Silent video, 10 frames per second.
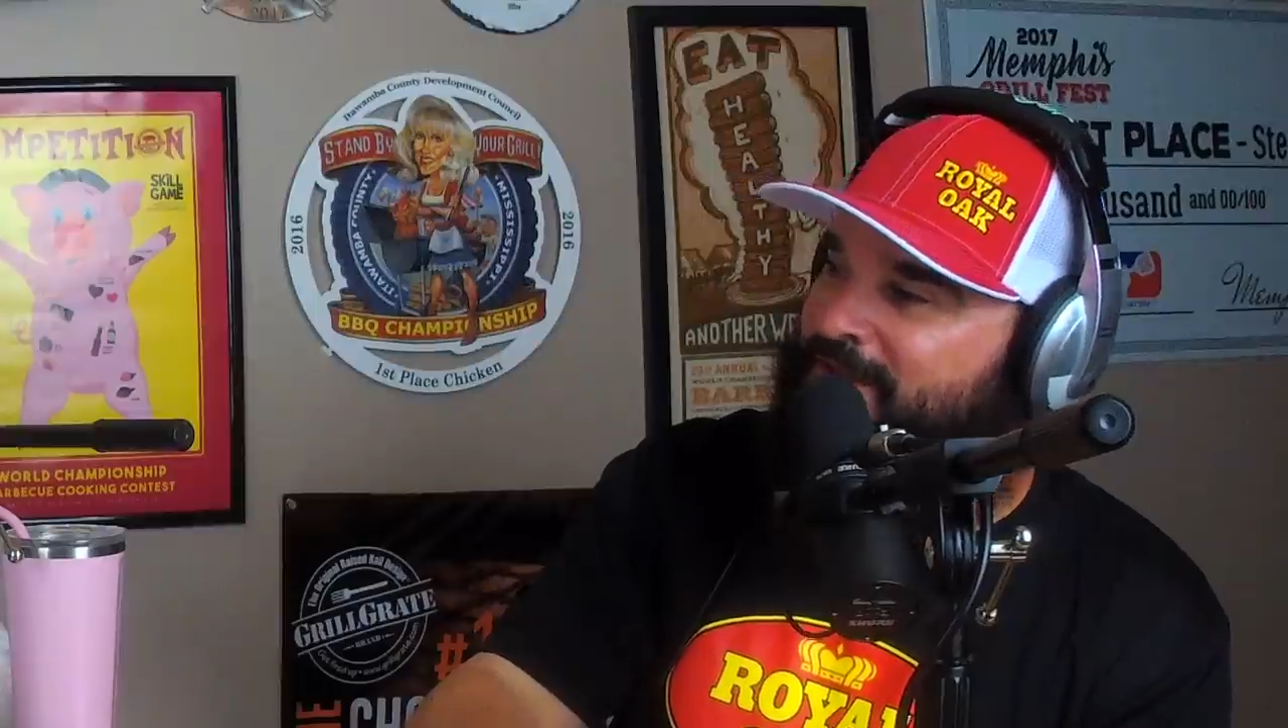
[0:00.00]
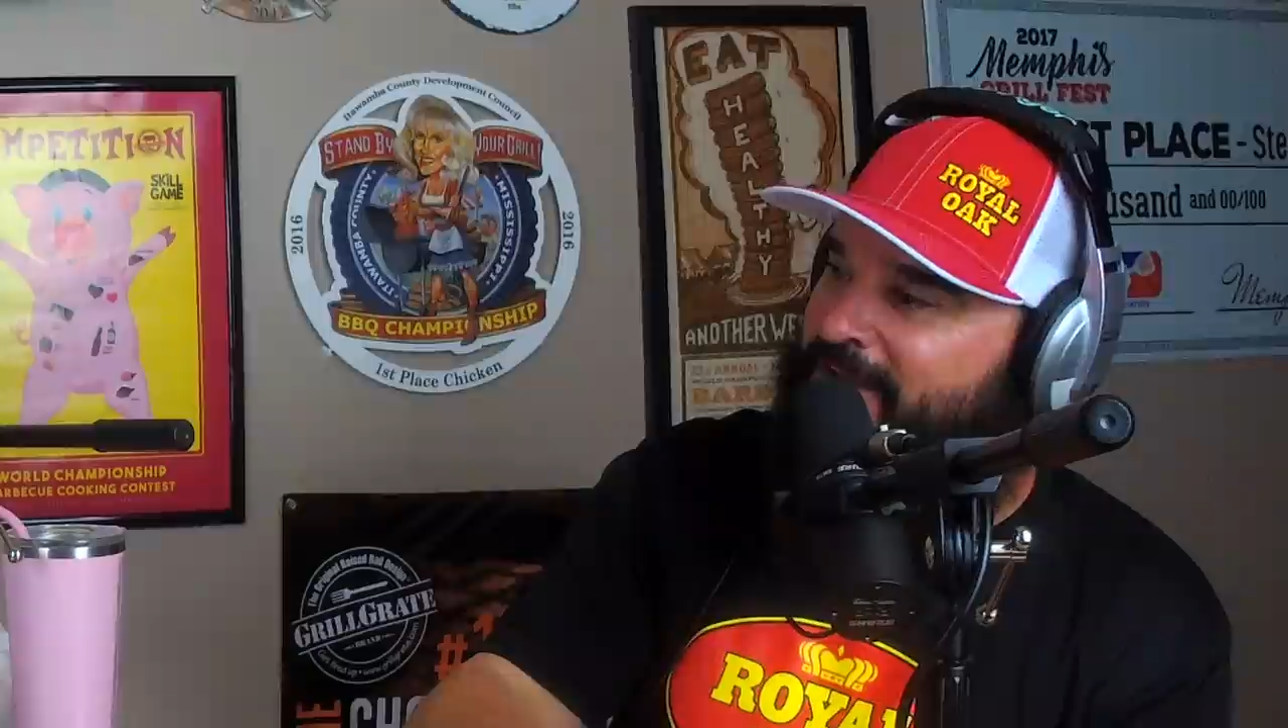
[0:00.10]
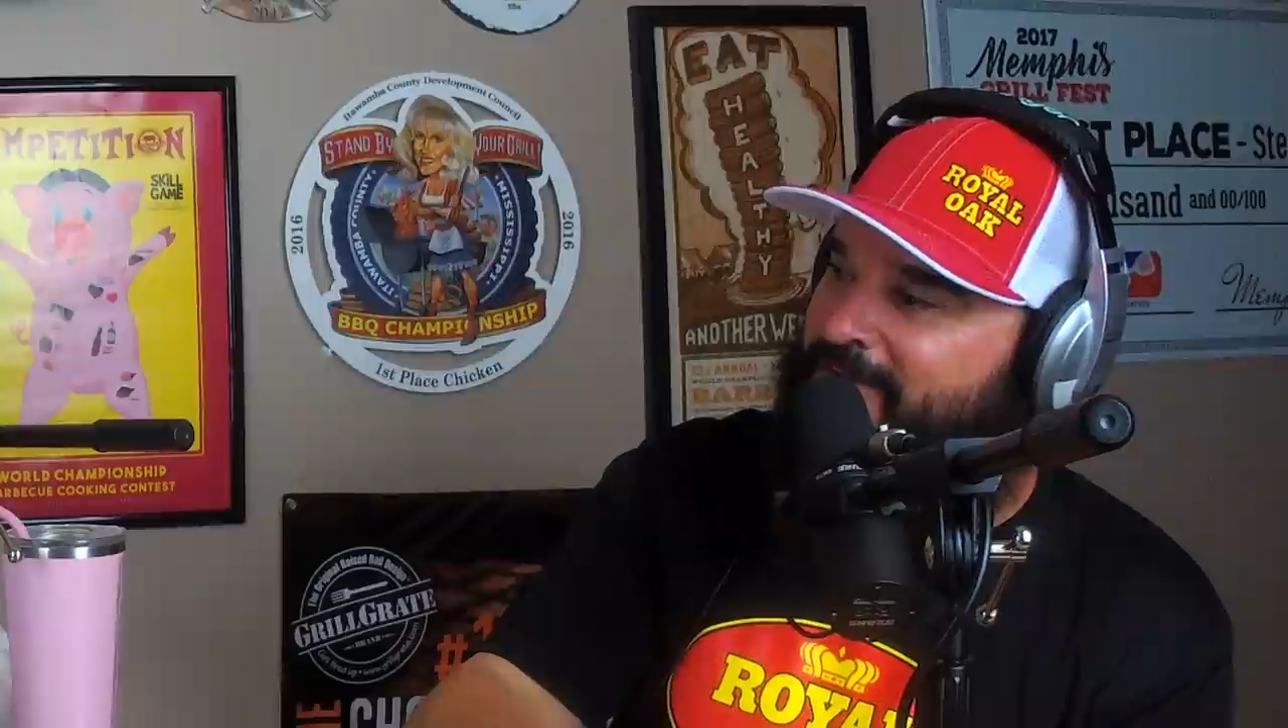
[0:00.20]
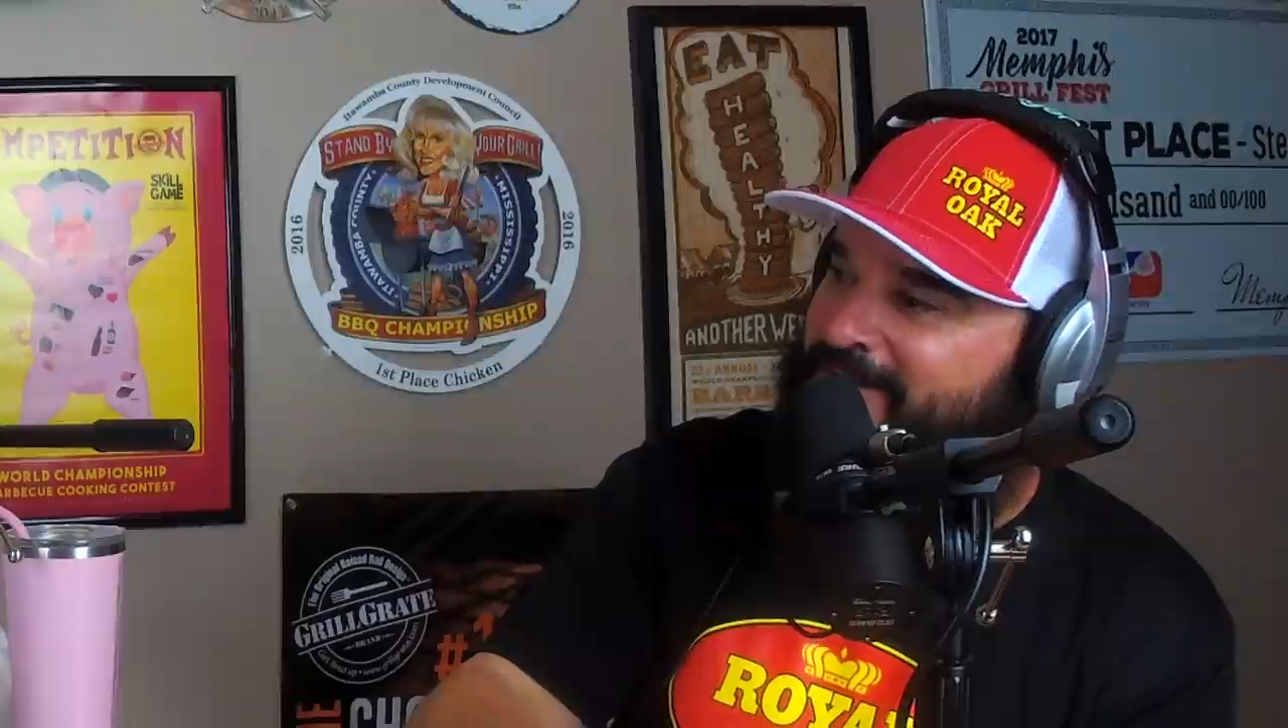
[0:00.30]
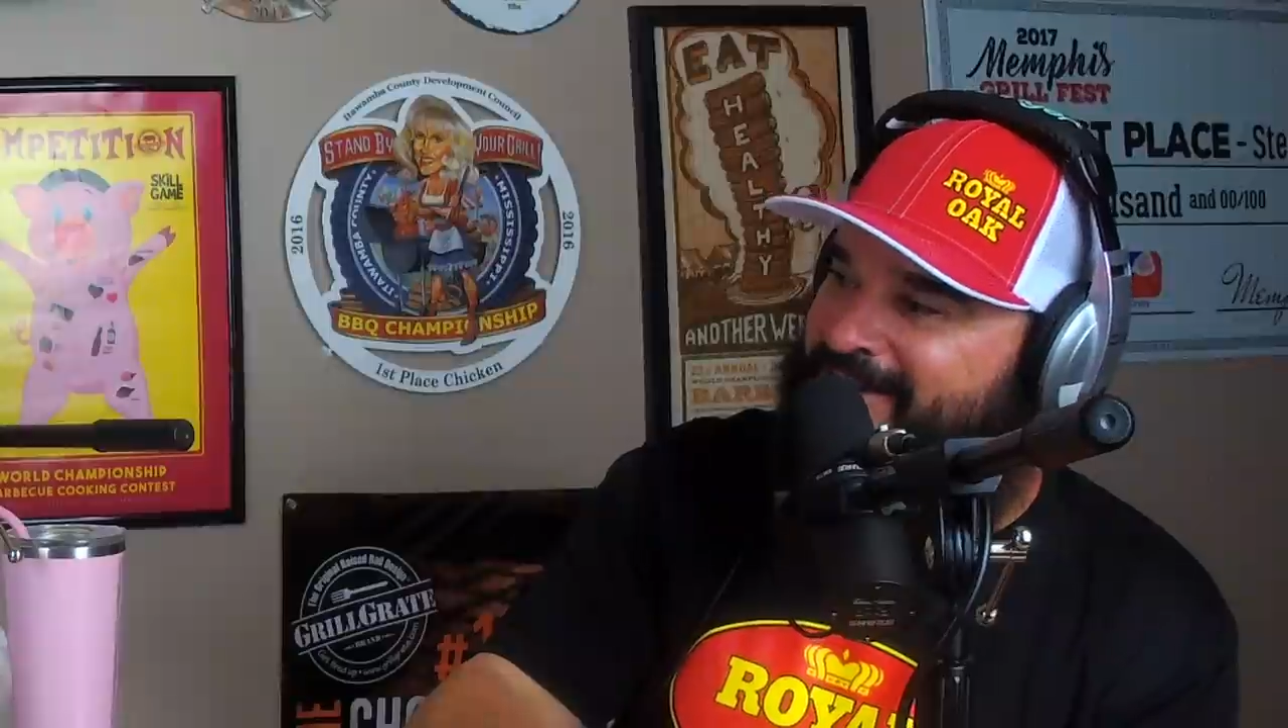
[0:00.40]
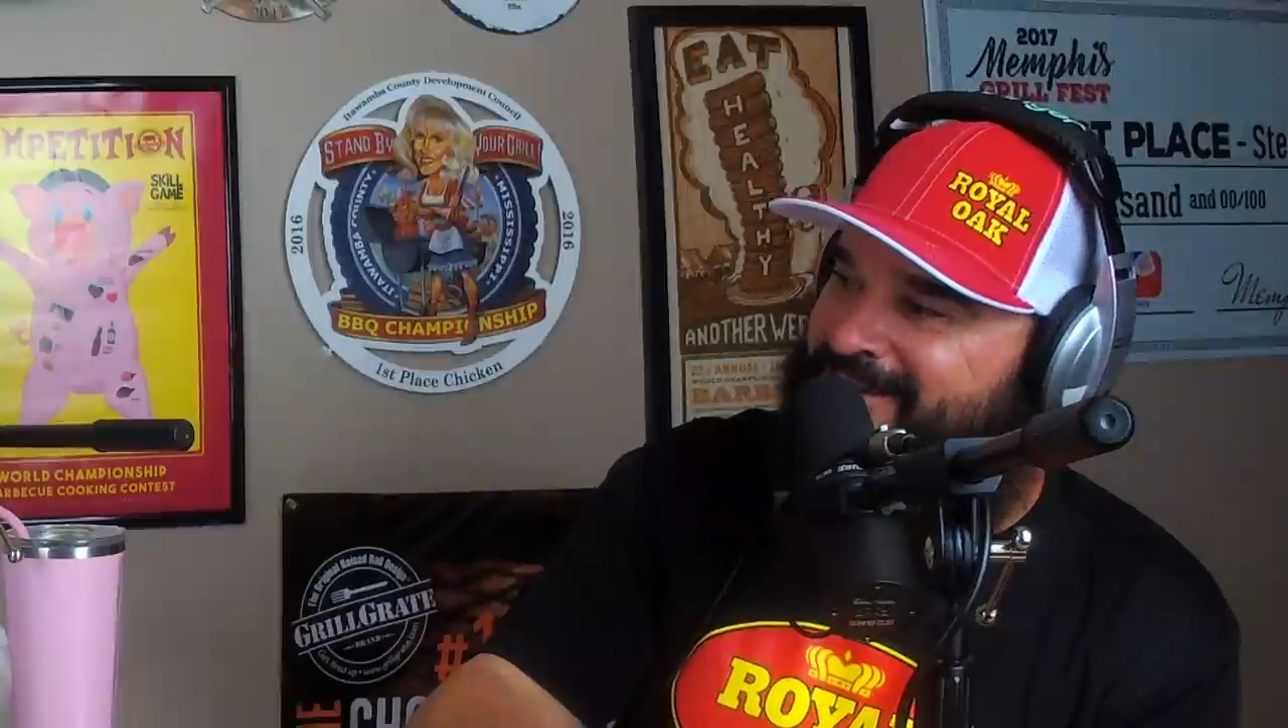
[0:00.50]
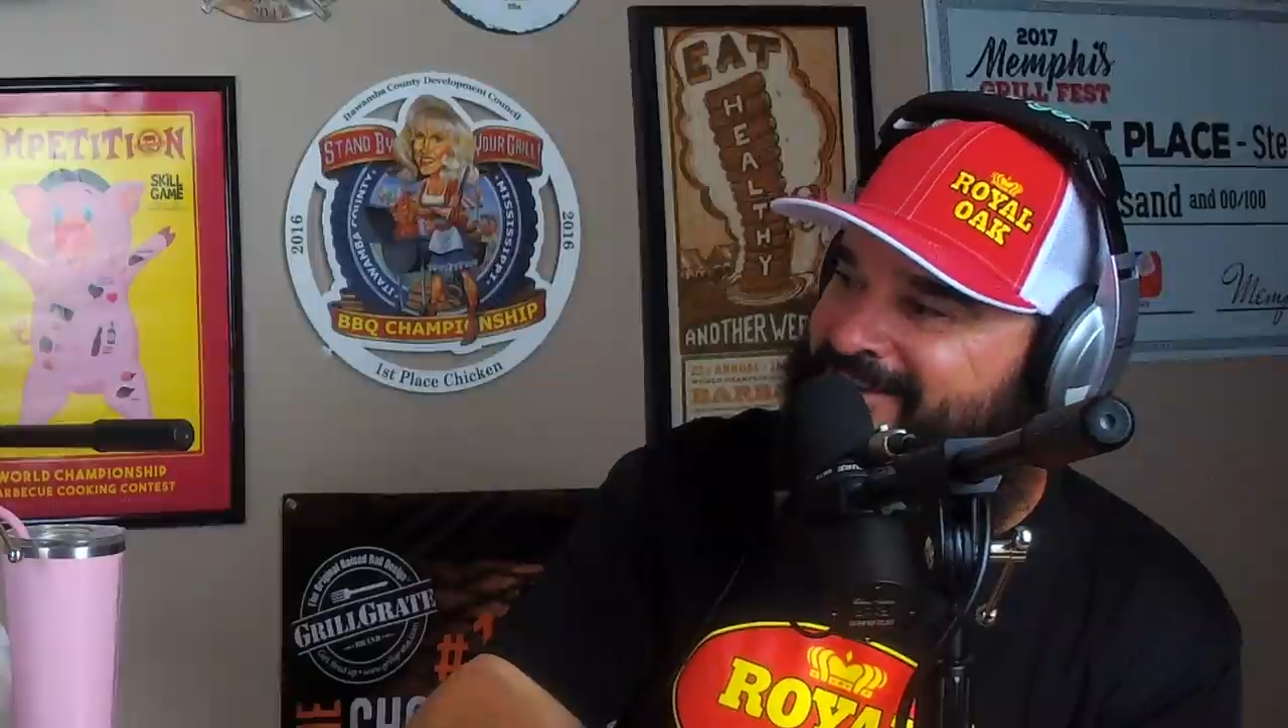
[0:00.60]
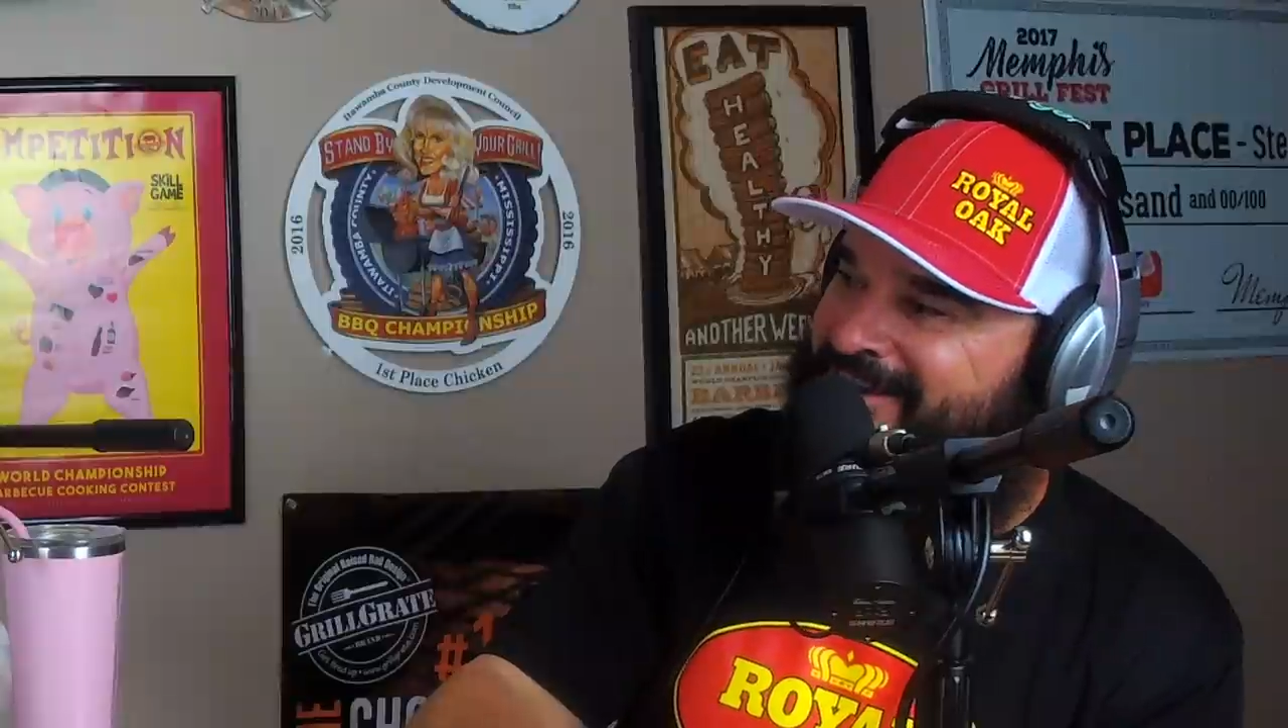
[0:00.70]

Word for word: yeah, and then